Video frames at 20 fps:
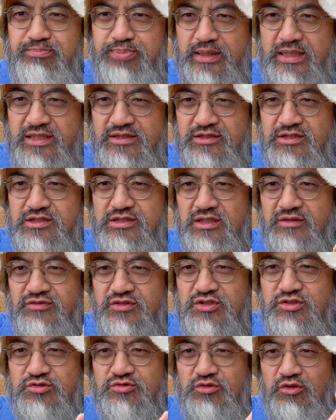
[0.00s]
pieces of
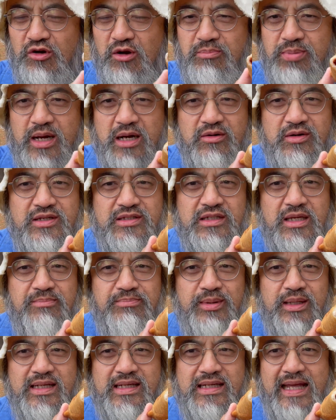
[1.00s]
strawberries and
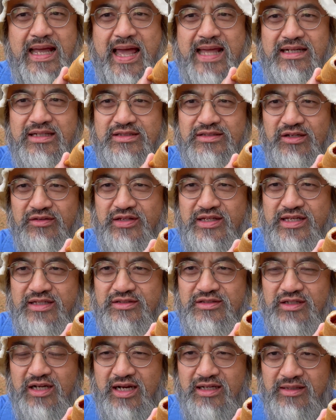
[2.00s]
bananas on the
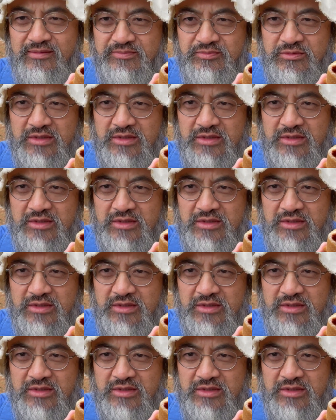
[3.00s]
inside.